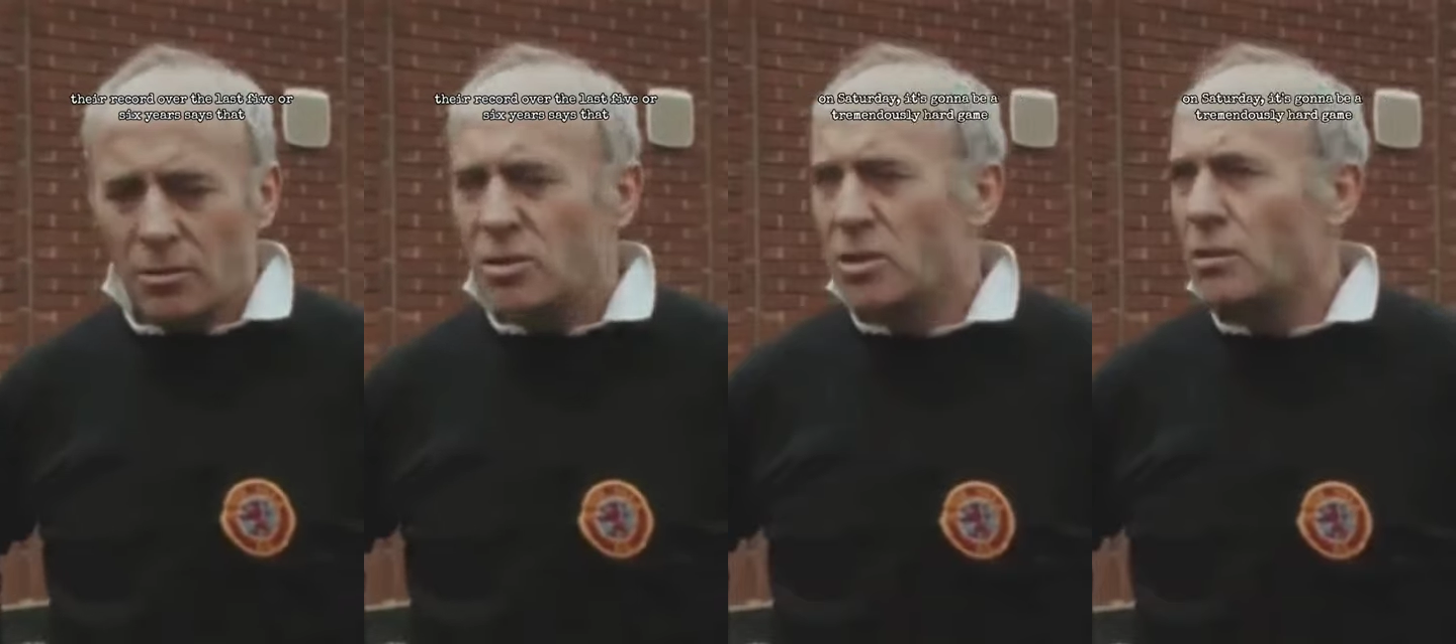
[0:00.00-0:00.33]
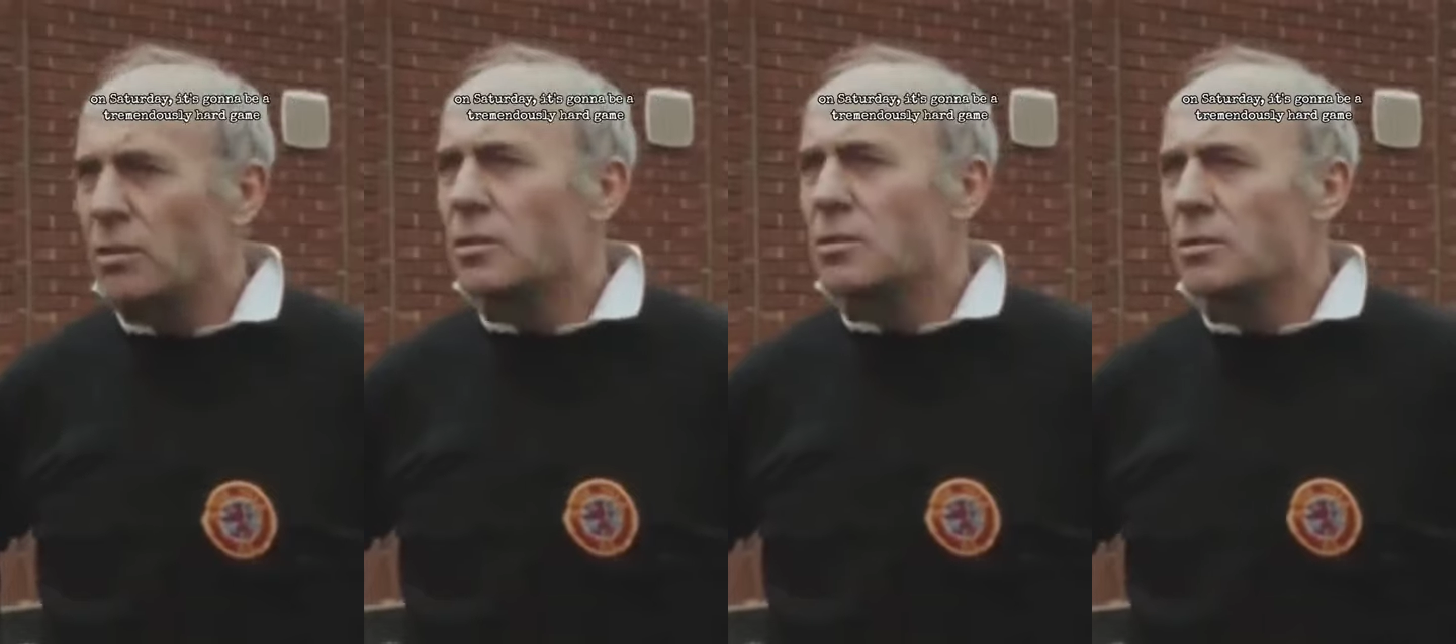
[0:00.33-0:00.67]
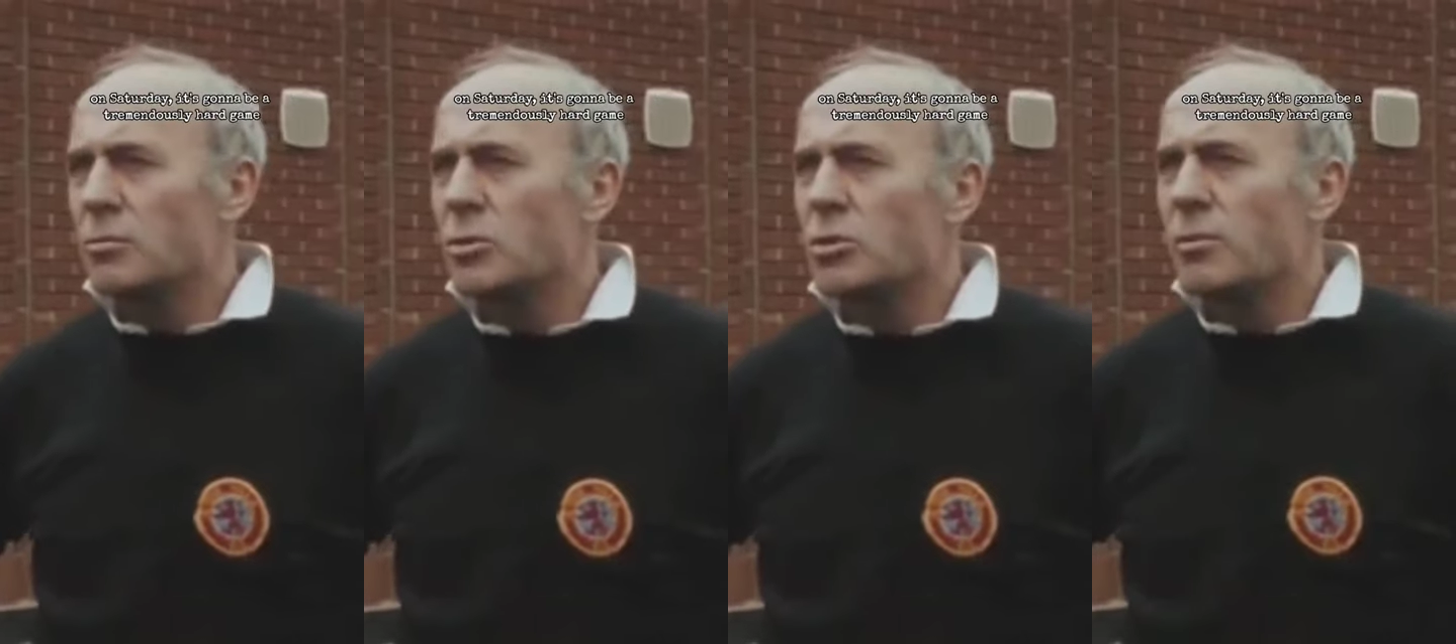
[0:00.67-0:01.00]
on Saturday
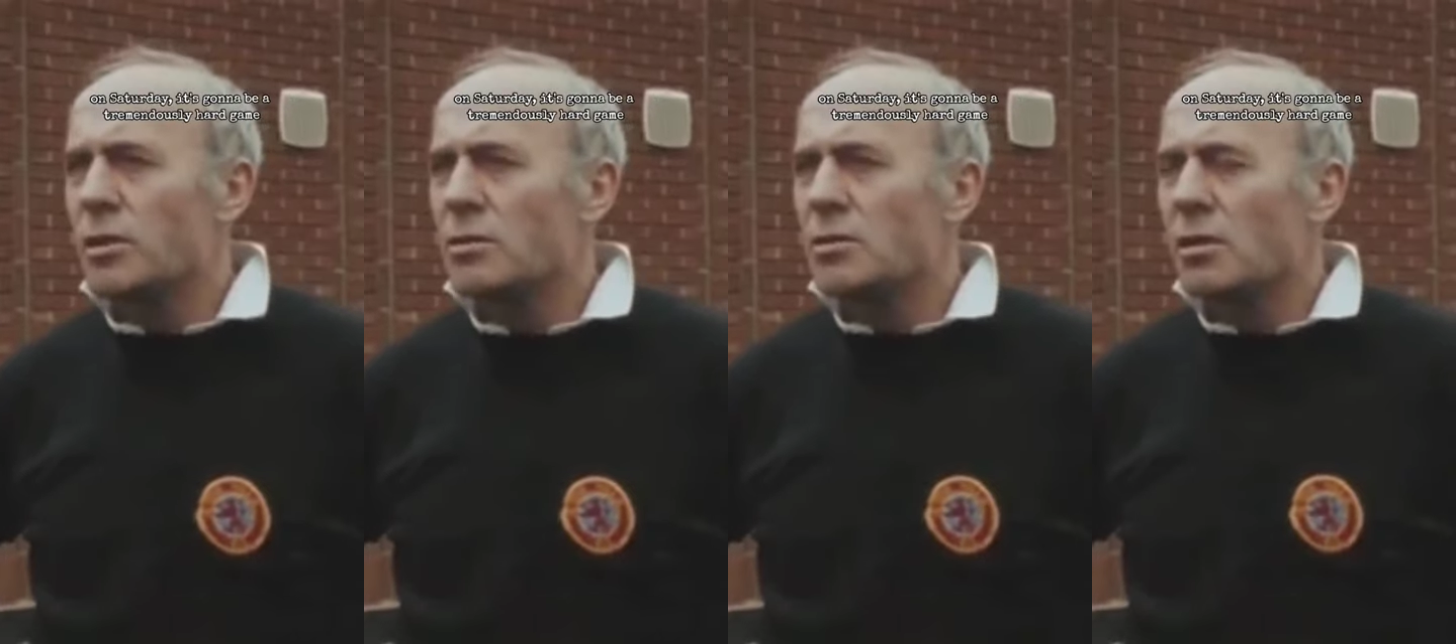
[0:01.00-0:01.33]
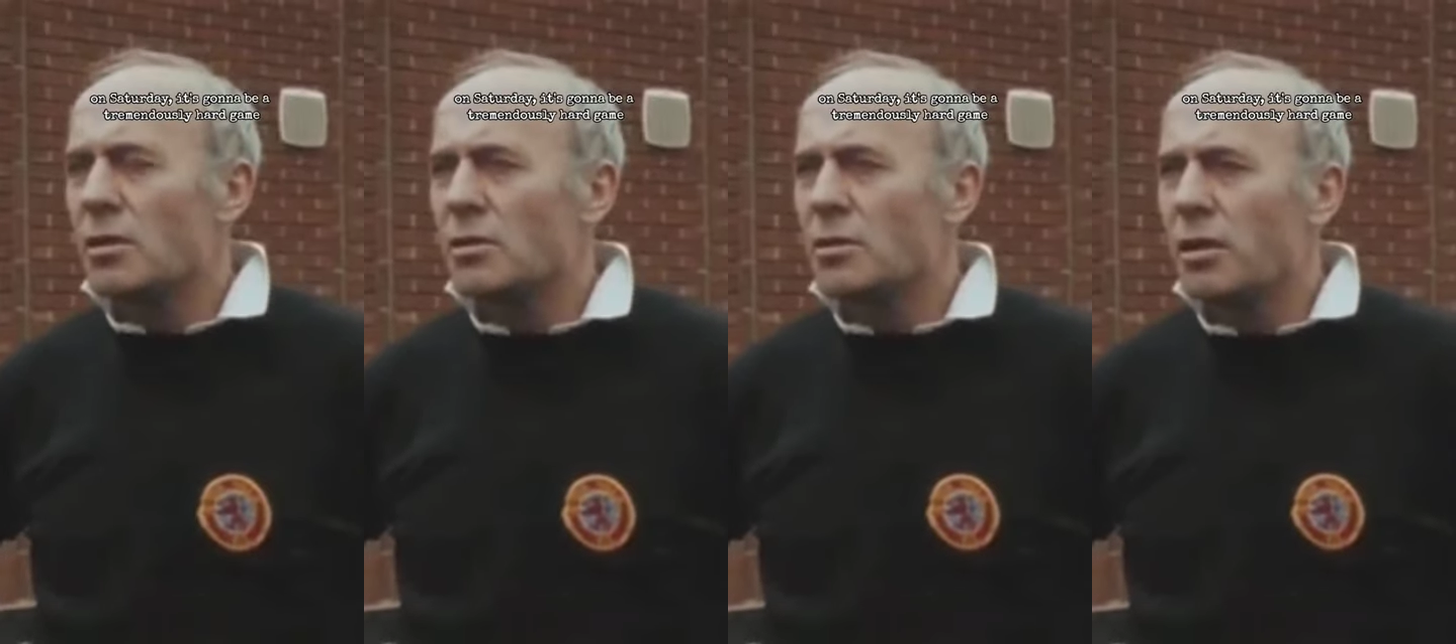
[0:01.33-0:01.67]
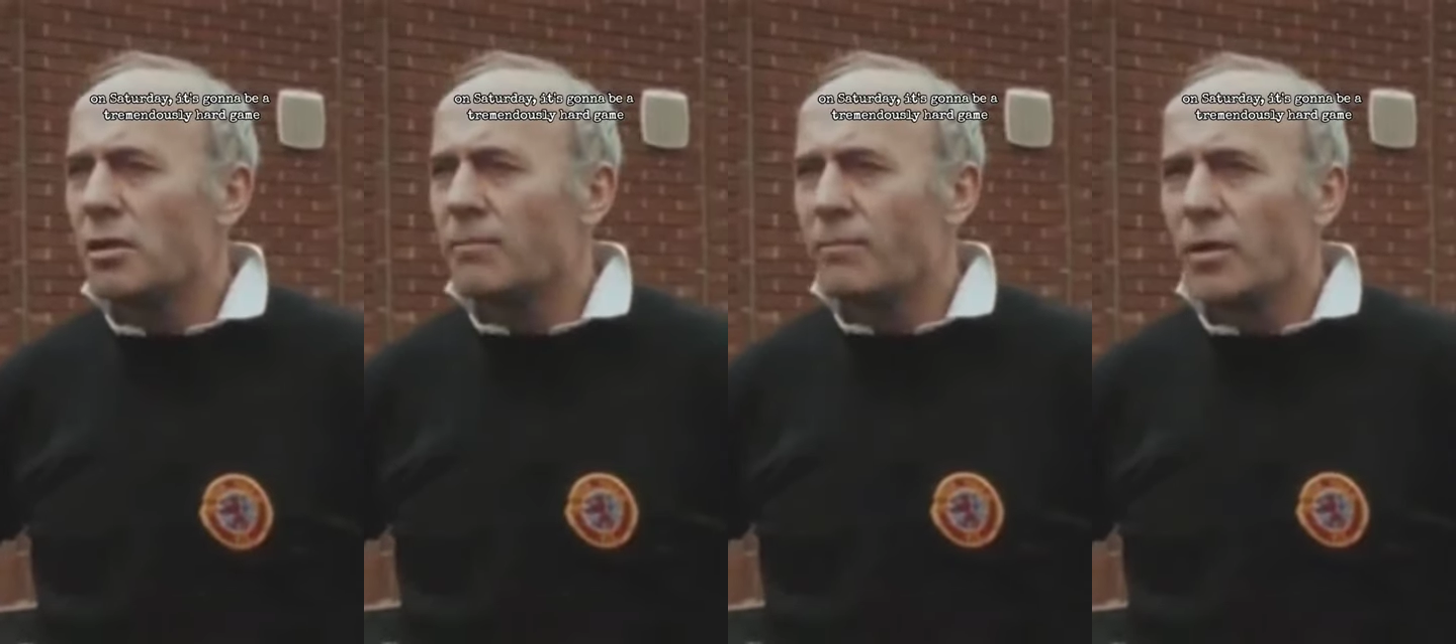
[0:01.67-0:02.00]
it's going to be a tremendously
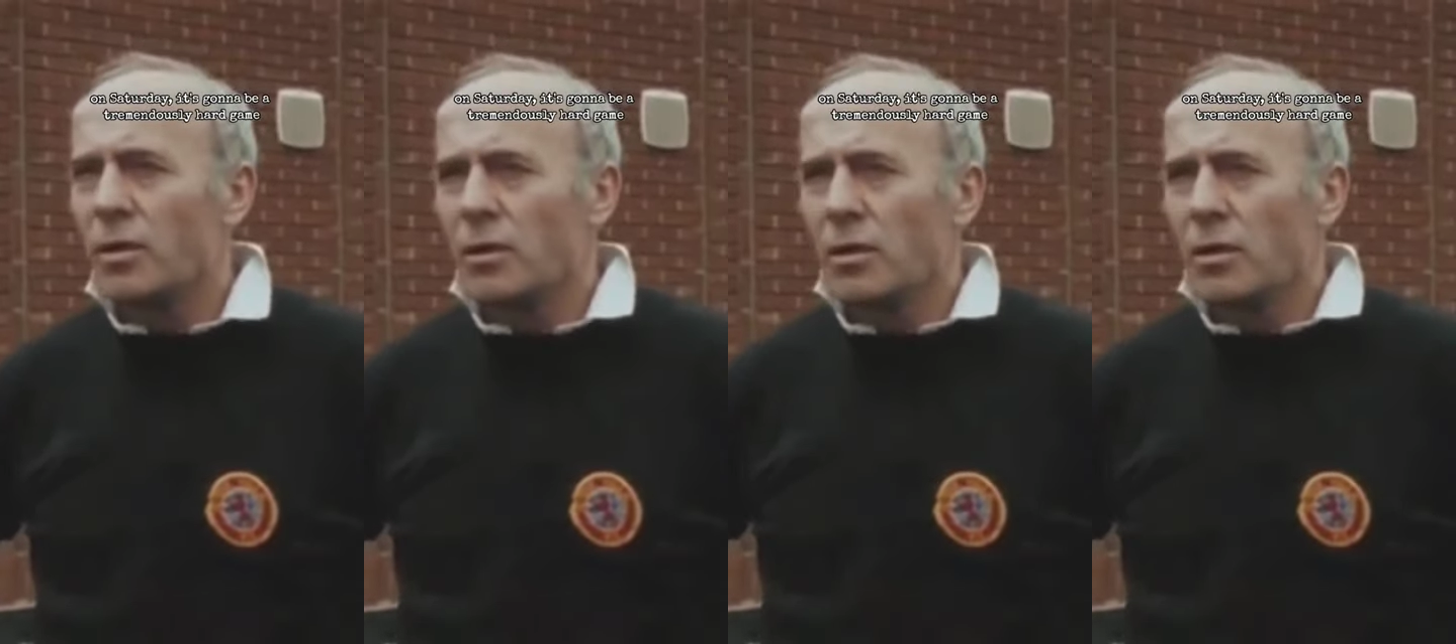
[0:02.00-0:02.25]
hard game.